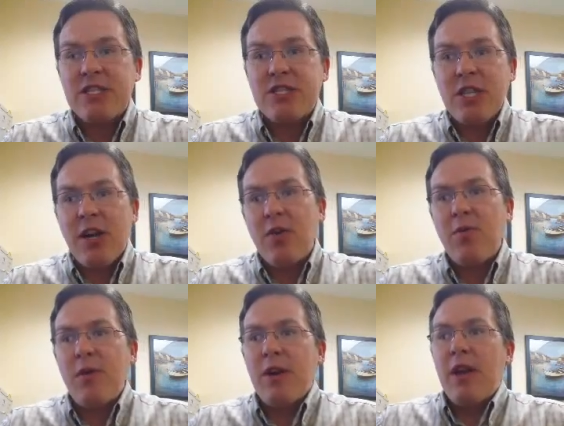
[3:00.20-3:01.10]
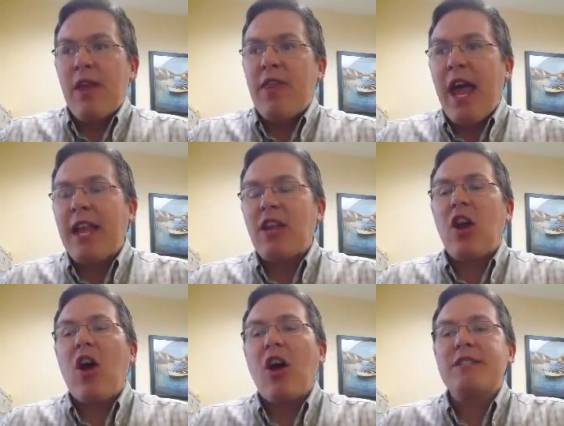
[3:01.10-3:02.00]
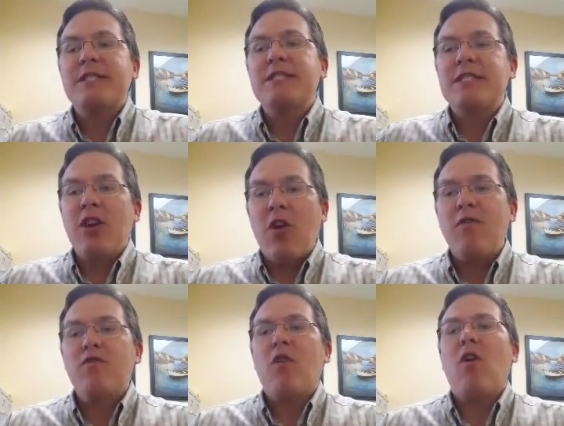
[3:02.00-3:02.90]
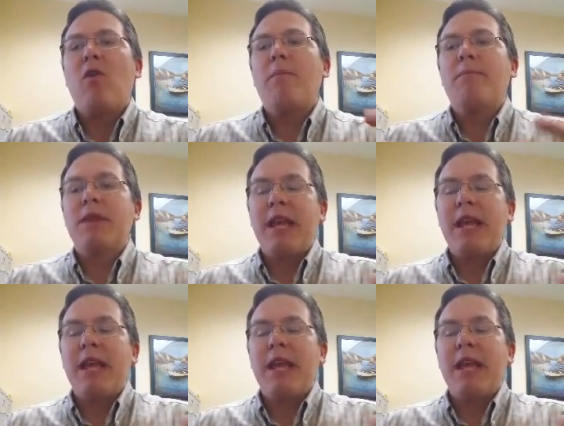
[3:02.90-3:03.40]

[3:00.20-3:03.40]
so that causes the overall